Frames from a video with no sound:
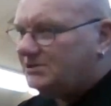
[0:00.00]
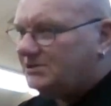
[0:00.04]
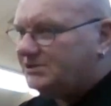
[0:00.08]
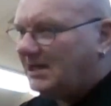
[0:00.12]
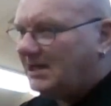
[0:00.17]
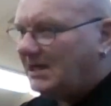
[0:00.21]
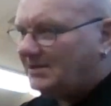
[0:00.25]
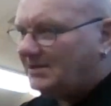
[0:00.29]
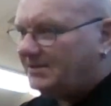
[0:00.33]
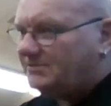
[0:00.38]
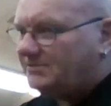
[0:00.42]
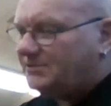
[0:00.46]

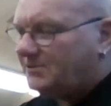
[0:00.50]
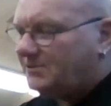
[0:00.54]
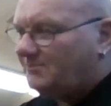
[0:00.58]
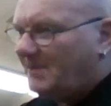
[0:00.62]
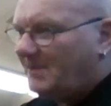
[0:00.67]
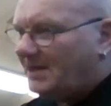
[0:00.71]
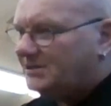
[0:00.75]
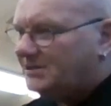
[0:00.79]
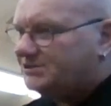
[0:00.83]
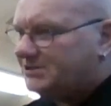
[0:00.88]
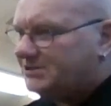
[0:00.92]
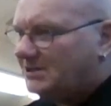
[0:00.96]
she had
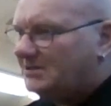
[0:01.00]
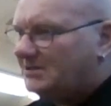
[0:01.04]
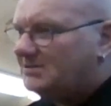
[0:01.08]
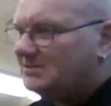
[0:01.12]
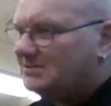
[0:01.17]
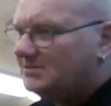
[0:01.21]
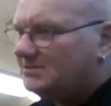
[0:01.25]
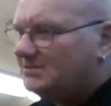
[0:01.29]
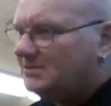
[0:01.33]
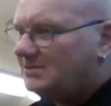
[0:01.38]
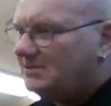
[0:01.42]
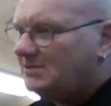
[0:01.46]

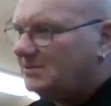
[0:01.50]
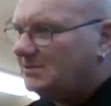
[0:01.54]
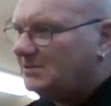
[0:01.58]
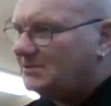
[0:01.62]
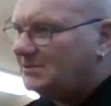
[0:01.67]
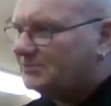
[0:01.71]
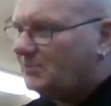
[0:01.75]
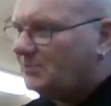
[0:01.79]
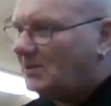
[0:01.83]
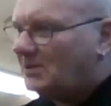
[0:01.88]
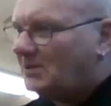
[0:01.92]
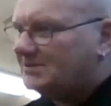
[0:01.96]
dementia
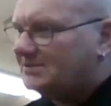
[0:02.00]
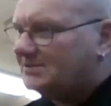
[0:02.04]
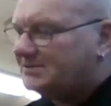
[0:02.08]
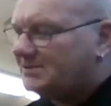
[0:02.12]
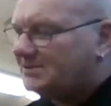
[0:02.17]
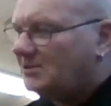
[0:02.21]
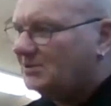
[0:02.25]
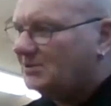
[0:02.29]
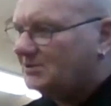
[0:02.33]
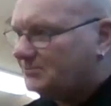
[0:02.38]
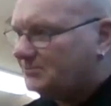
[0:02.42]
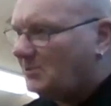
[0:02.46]
as
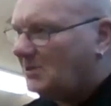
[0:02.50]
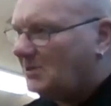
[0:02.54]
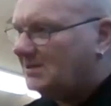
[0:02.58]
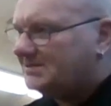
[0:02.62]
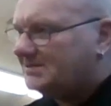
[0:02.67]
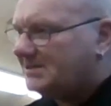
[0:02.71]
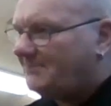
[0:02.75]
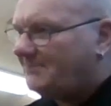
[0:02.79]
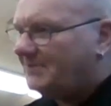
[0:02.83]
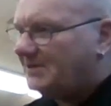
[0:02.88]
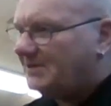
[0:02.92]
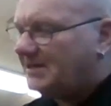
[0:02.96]
well
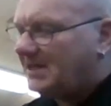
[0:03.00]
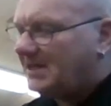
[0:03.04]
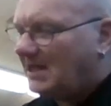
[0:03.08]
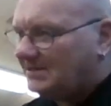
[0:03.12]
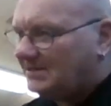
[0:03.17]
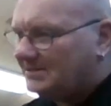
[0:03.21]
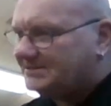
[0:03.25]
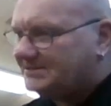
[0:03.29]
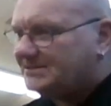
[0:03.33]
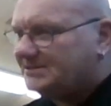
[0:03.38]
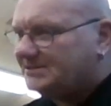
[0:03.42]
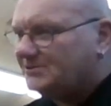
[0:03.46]
as having
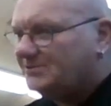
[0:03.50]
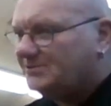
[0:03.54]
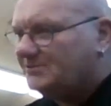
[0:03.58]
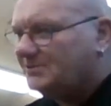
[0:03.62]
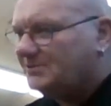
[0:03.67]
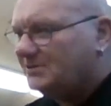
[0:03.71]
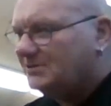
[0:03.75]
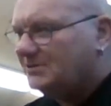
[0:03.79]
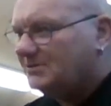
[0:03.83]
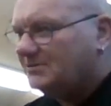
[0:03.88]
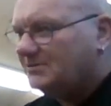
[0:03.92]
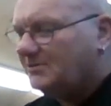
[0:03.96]

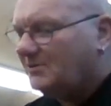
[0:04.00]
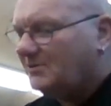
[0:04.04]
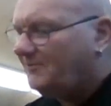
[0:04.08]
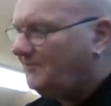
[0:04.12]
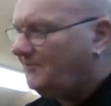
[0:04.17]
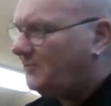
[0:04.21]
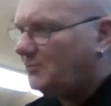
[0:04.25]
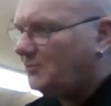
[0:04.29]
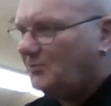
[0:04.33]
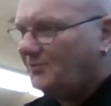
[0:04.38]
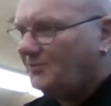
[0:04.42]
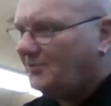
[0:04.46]
cancer and a
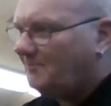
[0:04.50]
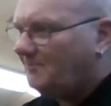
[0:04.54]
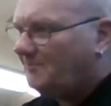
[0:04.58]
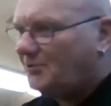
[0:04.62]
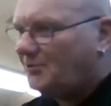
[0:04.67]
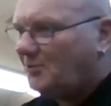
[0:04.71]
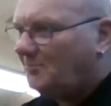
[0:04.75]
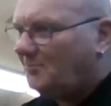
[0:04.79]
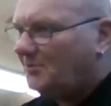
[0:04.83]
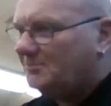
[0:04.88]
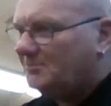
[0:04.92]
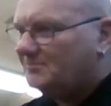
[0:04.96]
few other
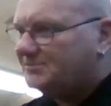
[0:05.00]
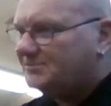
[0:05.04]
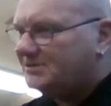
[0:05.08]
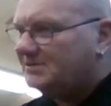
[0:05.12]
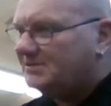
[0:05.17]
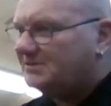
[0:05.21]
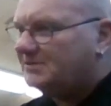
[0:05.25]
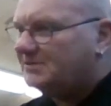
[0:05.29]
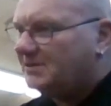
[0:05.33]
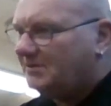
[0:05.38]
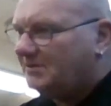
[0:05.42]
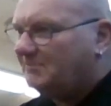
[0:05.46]
problems
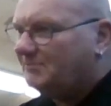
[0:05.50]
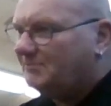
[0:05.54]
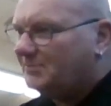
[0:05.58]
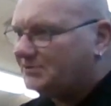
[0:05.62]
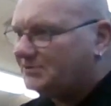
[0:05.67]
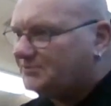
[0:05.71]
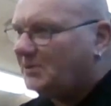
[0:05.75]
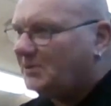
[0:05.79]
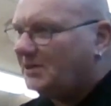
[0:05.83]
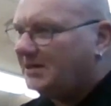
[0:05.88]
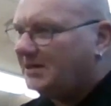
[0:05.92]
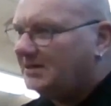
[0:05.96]
in
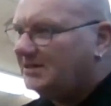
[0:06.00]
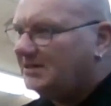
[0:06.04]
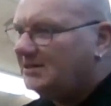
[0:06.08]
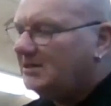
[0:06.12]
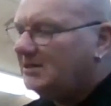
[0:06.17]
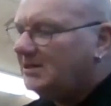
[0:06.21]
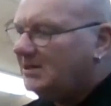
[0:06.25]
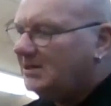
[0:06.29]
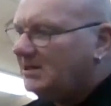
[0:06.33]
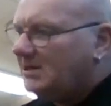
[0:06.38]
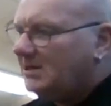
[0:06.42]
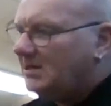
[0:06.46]
between.
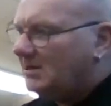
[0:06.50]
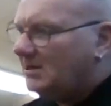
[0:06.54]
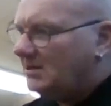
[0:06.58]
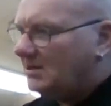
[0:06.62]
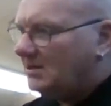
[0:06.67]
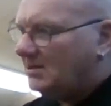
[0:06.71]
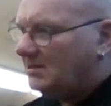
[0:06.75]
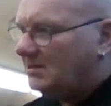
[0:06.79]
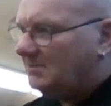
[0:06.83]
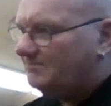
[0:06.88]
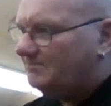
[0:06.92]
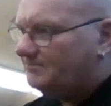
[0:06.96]

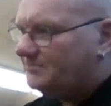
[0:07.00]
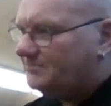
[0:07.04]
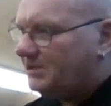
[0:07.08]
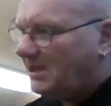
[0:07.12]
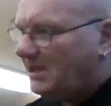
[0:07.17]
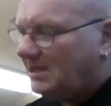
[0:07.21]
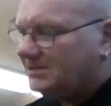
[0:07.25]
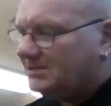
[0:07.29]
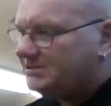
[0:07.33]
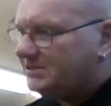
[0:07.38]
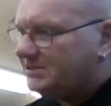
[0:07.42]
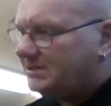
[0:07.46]

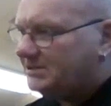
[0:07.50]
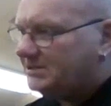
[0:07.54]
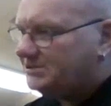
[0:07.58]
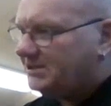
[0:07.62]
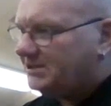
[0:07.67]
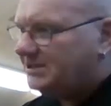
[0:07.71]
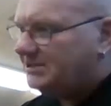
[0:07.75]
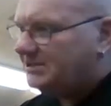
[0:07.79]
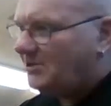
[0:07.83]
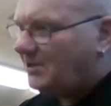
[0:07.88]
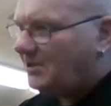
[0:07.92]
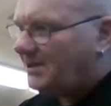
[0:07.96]

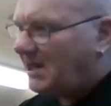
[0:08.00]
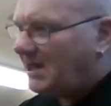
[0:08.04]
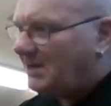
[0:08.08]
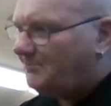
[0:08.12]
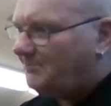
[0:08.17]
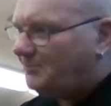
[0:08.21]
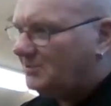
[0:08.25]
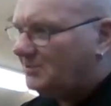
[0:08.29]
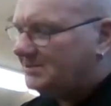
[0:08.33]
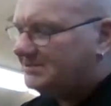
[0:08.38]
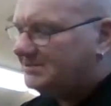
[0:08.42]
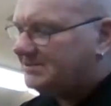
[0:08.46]
She died
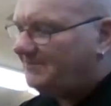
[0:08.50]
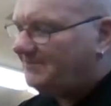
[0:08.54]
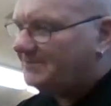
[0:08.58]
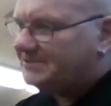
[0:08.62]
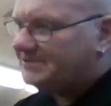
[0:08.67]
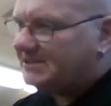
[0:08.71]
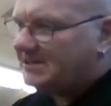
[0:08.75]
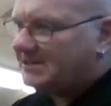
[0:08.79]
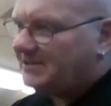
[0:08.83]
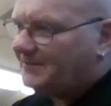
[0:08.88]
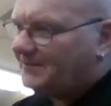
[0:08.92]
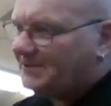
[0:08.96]
April the
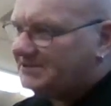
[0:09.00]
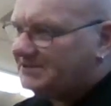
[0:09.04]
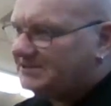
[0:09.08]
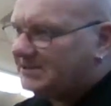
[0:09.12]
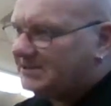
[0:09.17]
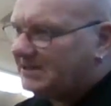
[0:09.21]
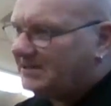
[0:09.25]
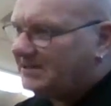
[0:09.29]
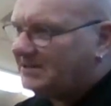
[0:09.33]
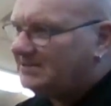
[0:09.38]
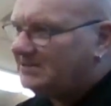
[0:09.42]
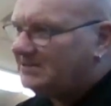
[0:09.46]
17th this
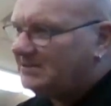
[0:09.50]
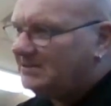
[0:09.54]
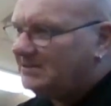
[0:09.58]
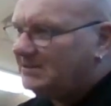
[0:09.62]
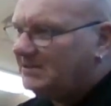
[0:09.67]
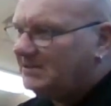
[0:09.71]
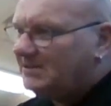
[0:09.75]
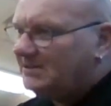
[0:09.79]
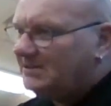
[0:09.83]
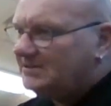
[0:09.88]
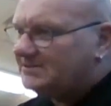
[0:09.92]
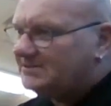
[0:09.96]
year.
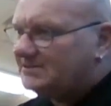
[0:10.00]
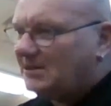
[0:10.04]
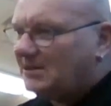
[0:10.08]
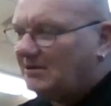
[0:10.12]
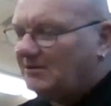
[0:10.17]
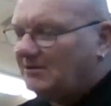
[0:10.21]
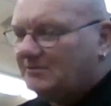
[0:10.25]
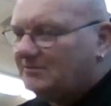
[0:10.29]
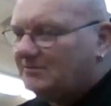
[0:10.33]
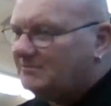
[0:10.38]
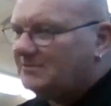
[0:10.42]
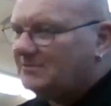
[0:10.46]

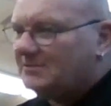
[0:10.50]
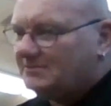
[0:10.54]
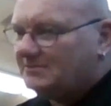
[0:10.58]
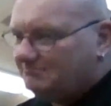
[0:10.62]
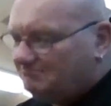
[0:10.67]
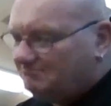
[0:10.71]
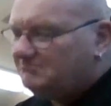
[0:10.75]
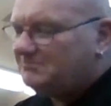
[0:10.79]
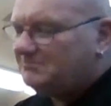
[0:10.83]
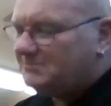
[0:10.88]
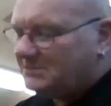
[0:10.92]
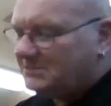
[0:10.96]
So,
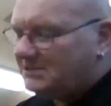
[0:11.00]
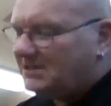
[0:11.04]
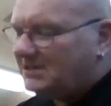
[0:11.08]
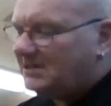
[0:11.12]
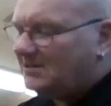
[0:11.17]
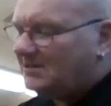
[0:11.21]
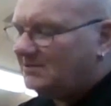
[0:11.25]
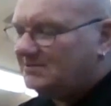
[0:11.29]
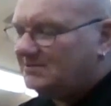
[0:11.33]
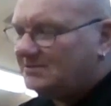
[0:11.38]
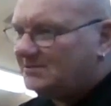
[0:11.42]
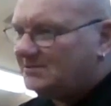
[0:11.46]
you
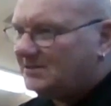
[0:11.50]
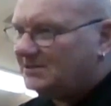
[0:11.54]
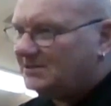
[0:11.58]
know.